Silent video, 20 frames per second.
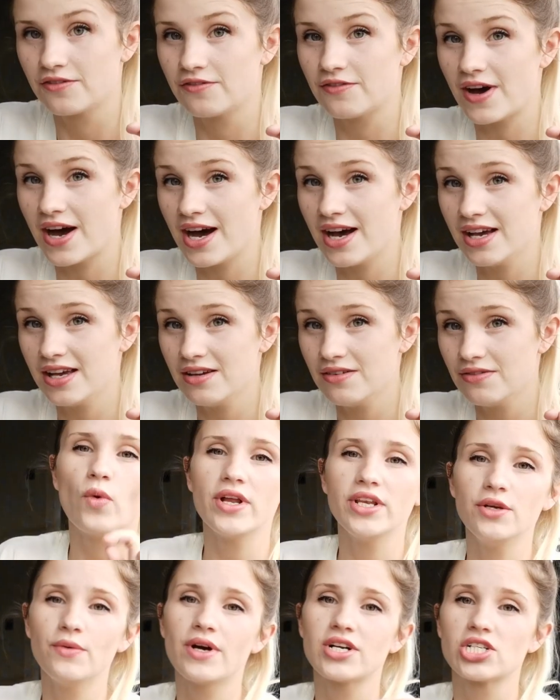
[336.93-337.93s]
five,
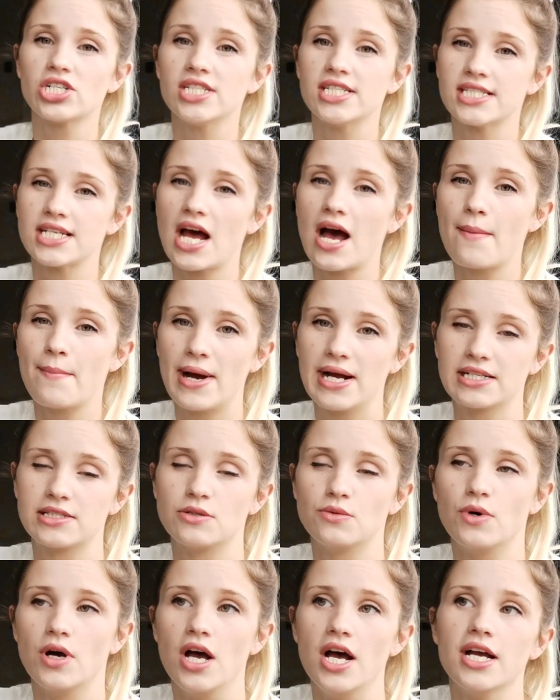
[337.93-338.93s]
when you actually start back
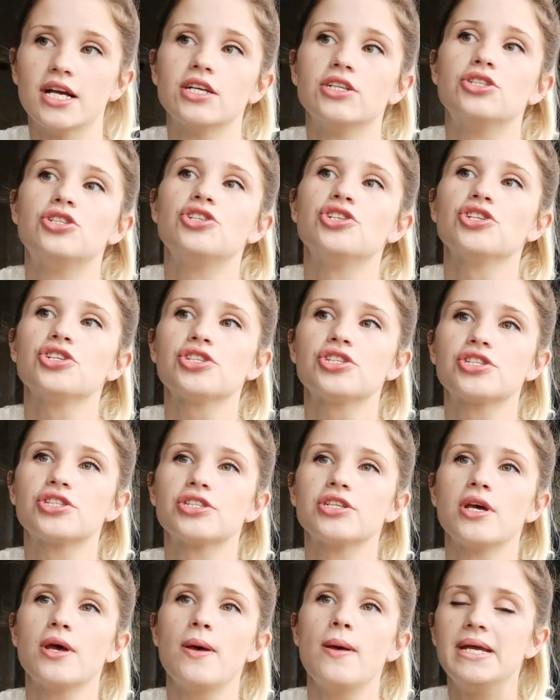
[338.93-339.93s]
to work,
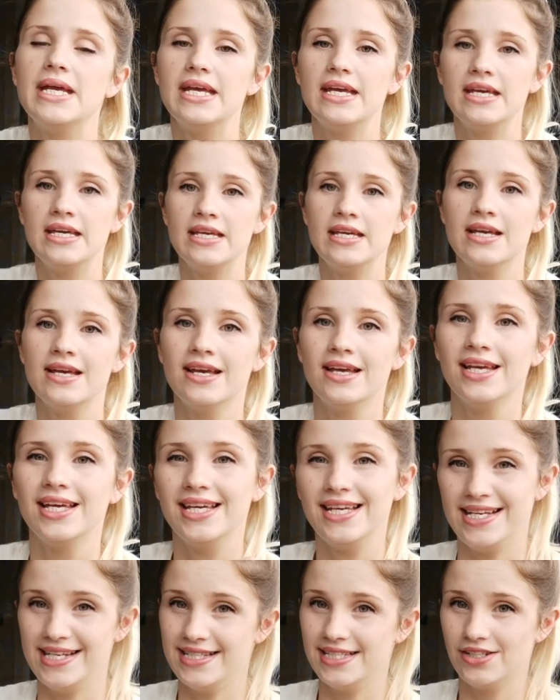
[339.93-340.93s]
just be
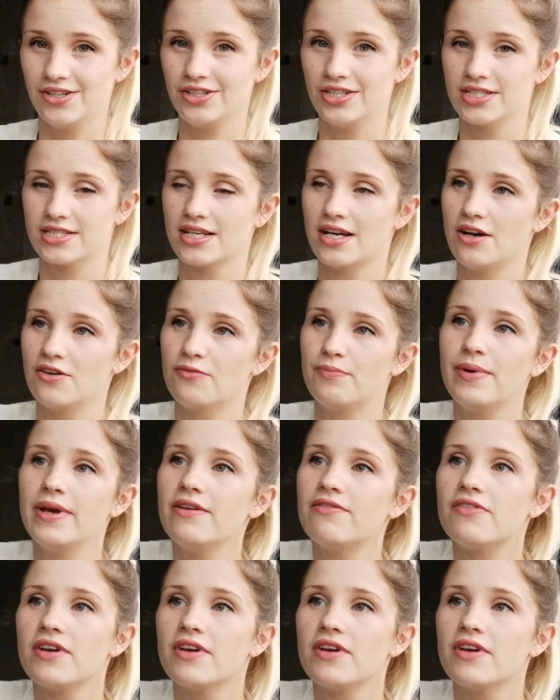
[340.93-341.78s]
easy on yourself. Be